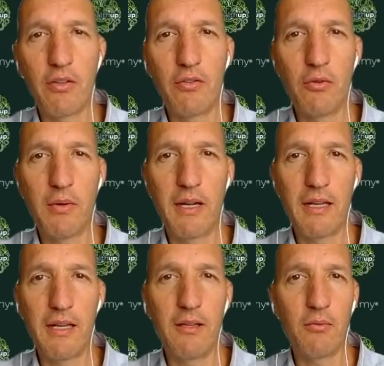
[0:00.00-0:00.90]
you could do
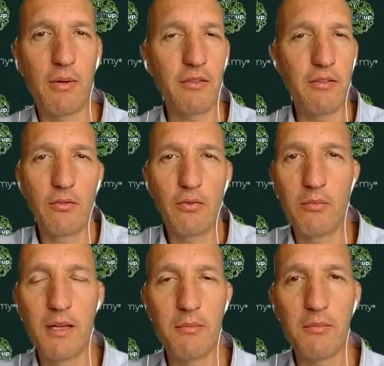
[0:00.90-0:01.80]
a 1
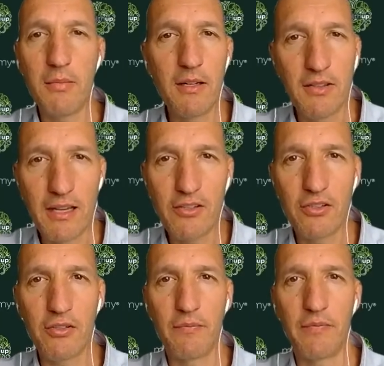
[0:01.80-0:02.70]
to 2 minute
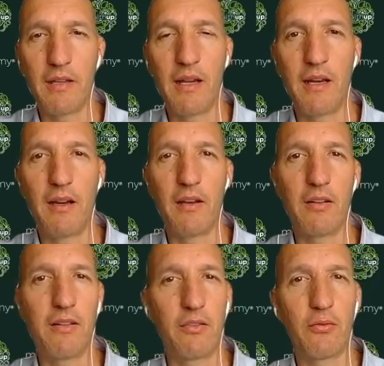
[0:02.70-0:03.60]
meditation.
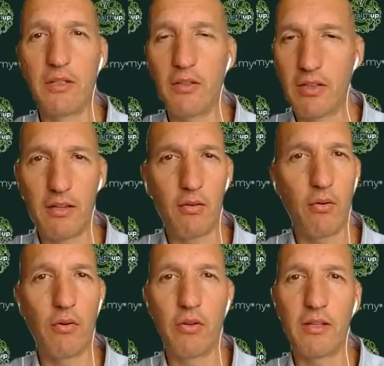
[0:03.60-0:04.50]
That's when you take,
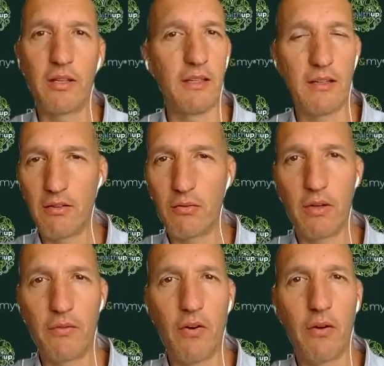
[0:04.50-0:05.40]
or at the end of the
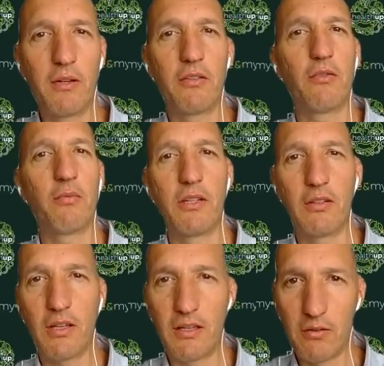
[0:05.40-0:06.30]
25 minutes is
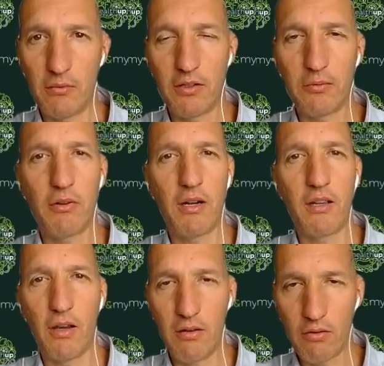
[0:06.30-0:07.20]
when you take your rest
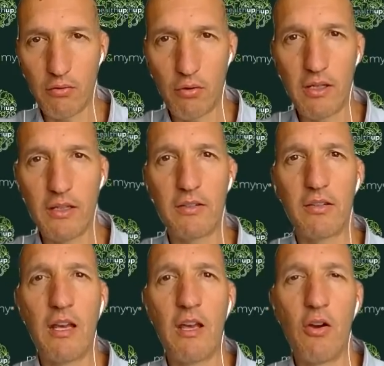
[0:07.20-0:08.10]
break, go to the
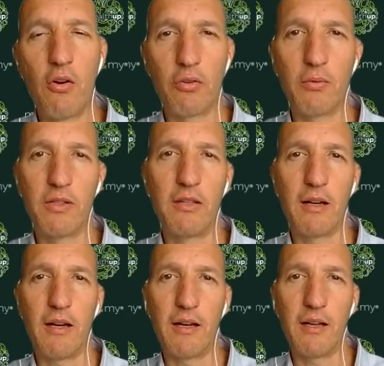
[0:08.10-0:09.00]
toilet, or it's when
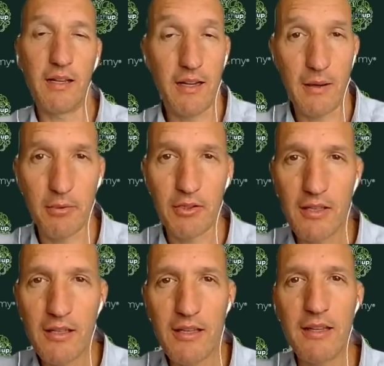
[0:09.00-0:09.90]
you get a cup of
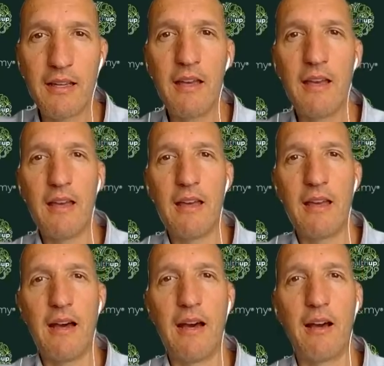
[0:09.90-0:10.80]
tea,
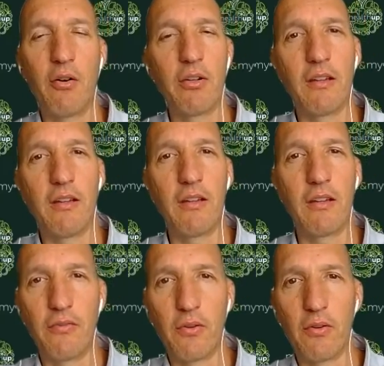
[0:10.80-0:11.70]
or
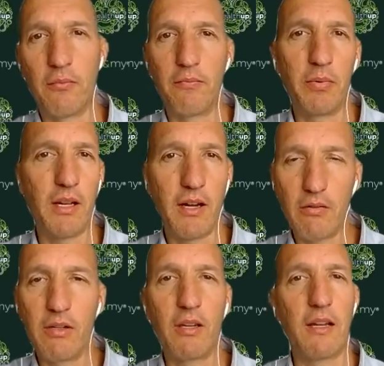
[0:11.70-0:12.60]
if you're a bit
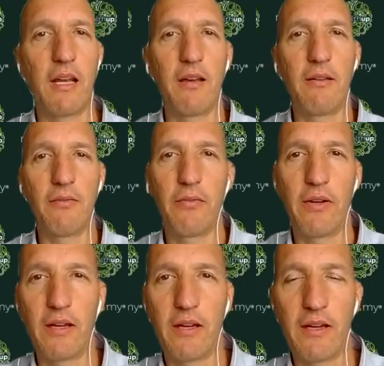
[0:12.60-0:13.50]
hungry, you can have
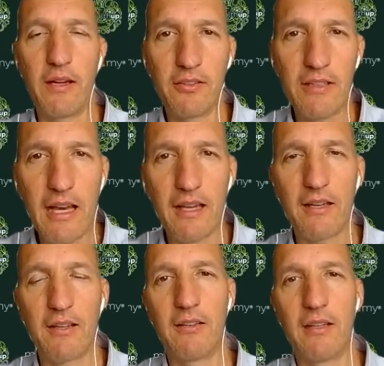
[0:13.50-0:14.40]
a
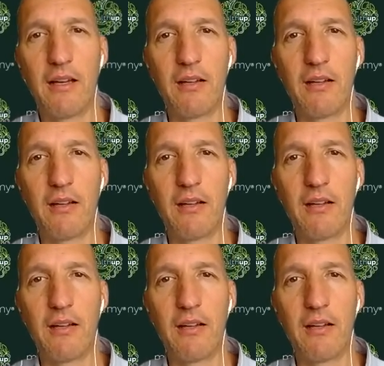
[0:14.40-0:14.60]
snack.